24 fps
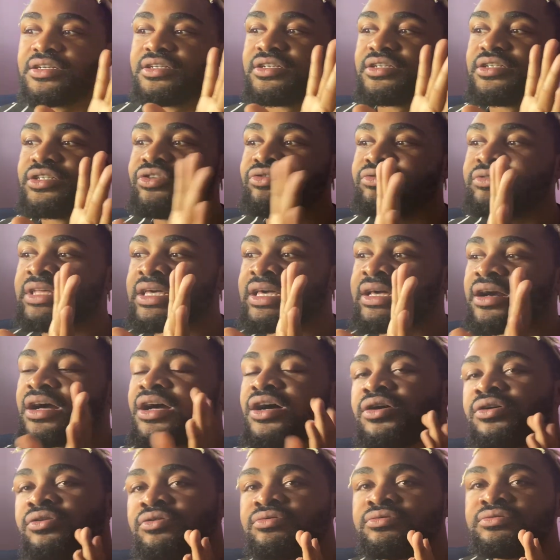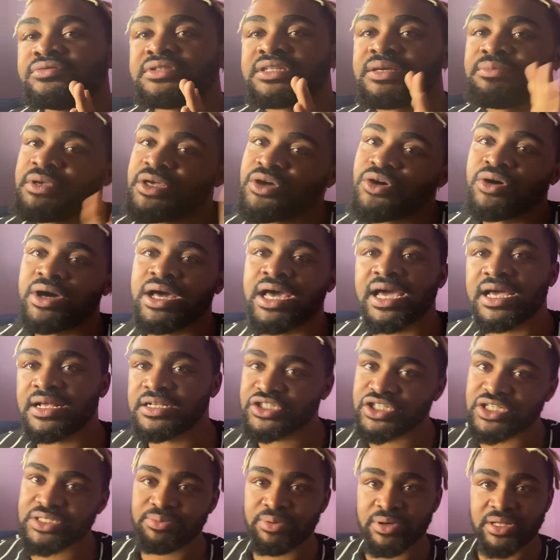you think, oh, let me go ahead and
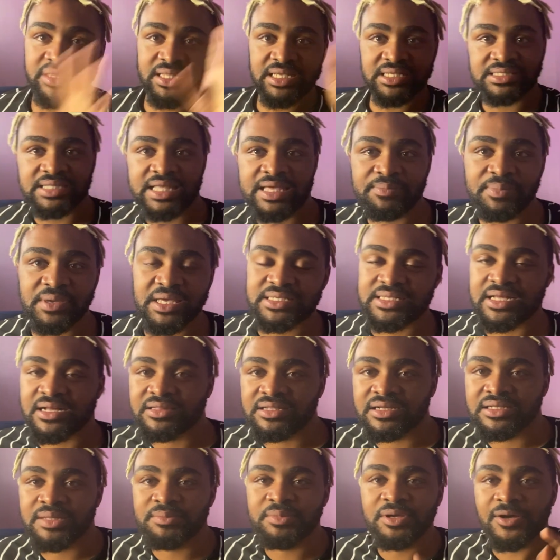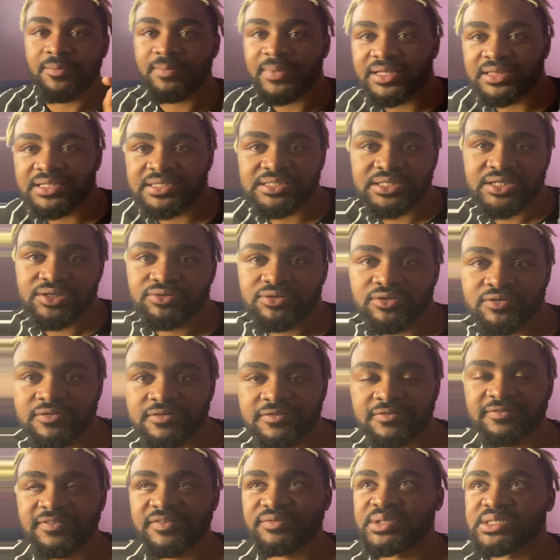just put this think piece out there. Let me go make this cute little
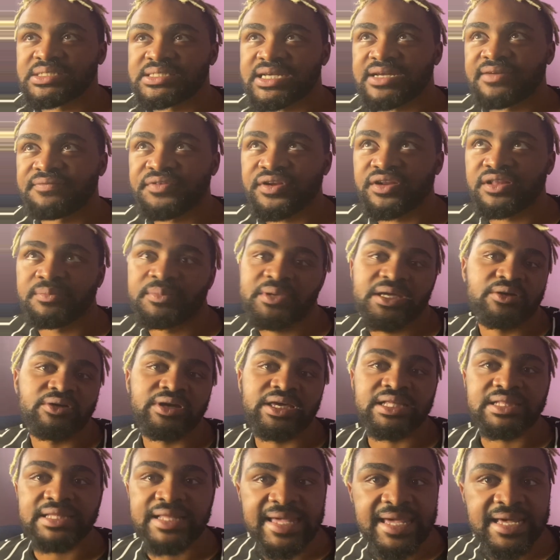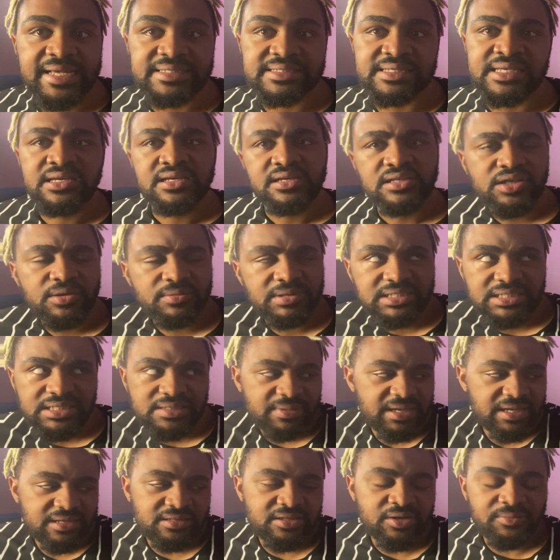15-second video. Let me go get likes. Nobody's
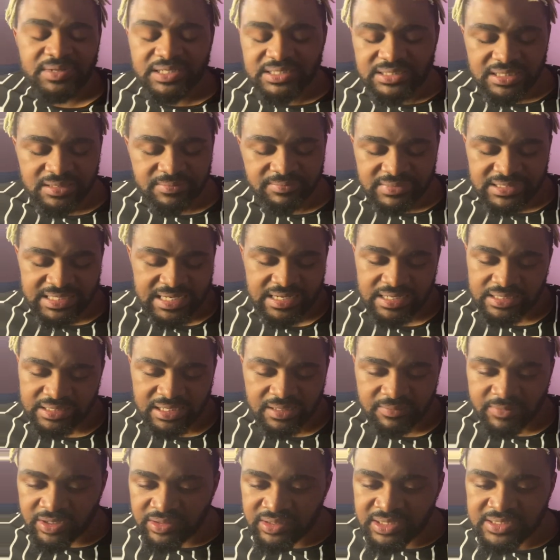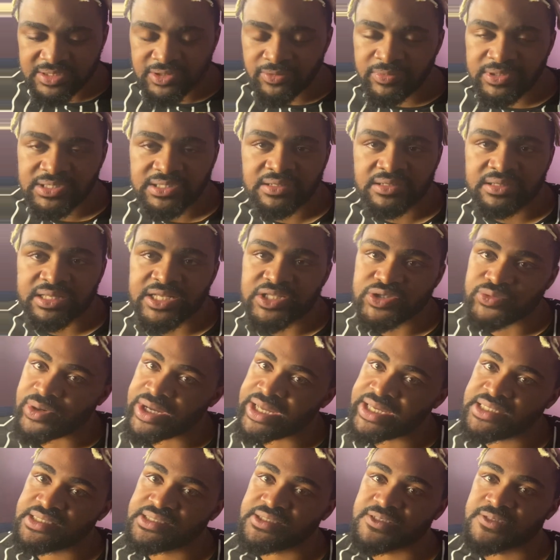gonna say anything about this. Nobody's gonna think
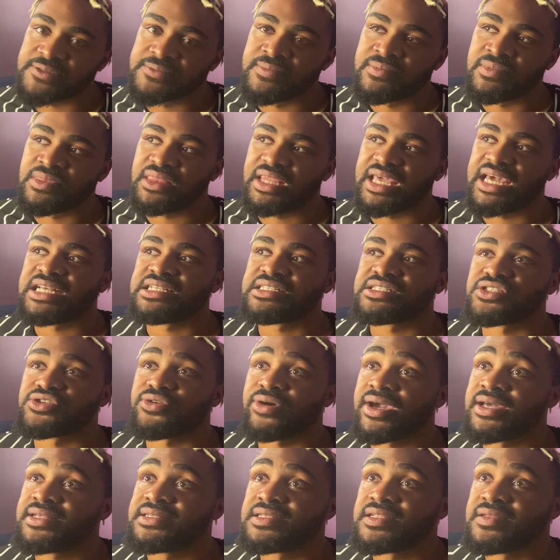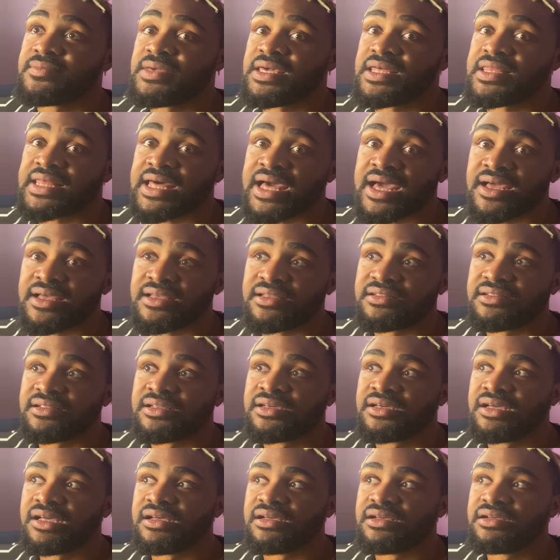twice. It's crazy to me that
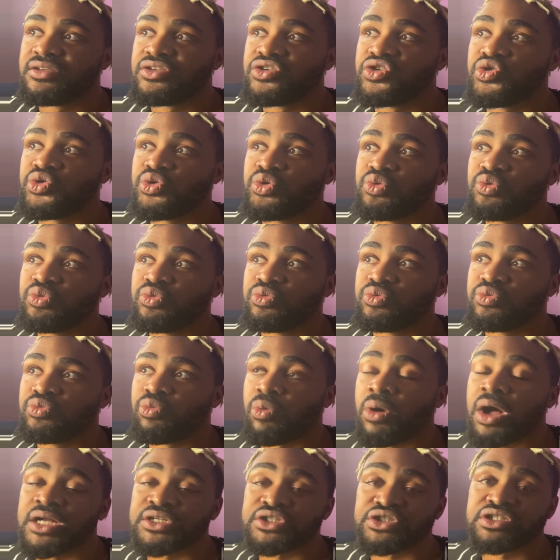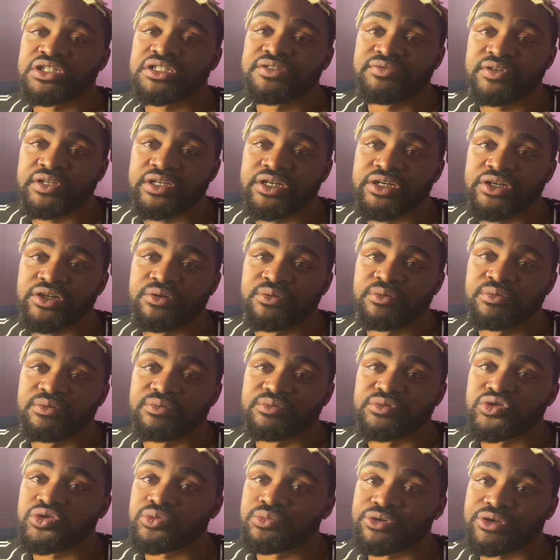you watched this video
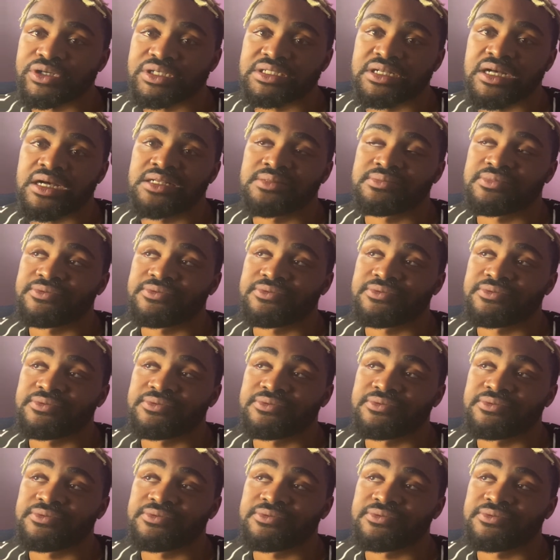numerous times